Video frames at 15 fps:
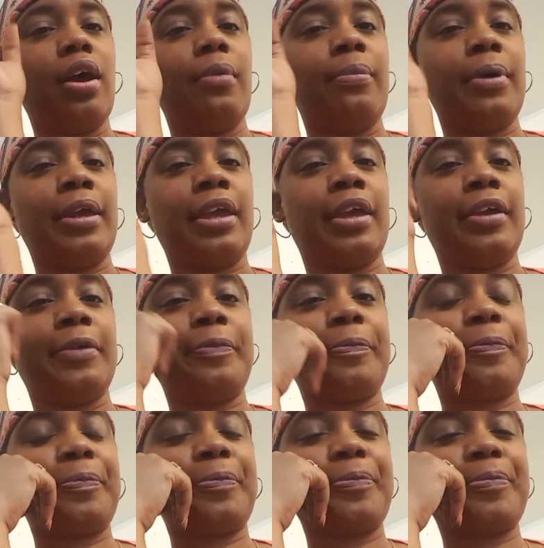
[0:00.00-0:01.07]
But yeah,
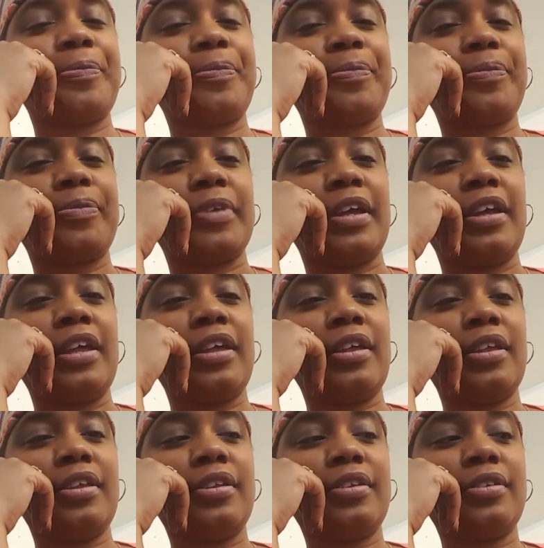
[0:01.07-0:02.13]
uh,